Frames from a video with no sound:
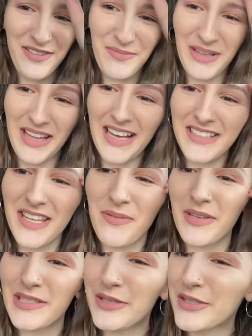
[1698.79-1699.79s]
the last time
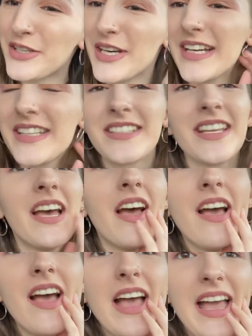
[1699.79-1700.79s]
I saw you guys.
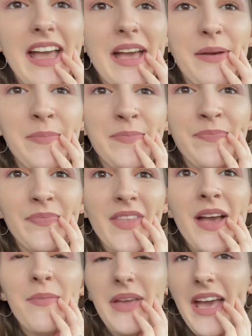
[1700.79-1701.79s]

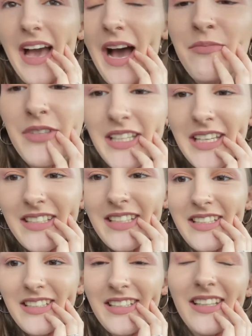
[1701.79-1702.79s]
But yeah, I'm really
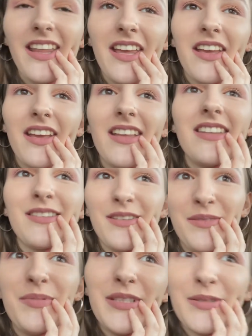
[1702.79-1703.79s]
excited. Like, it's
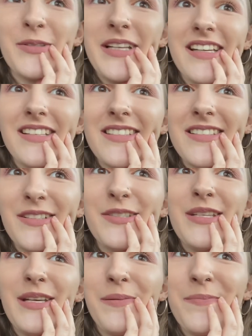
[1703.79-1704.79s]
gonna be so nice to
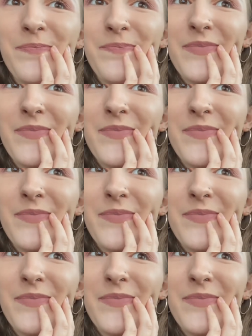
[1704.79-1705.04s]
see him.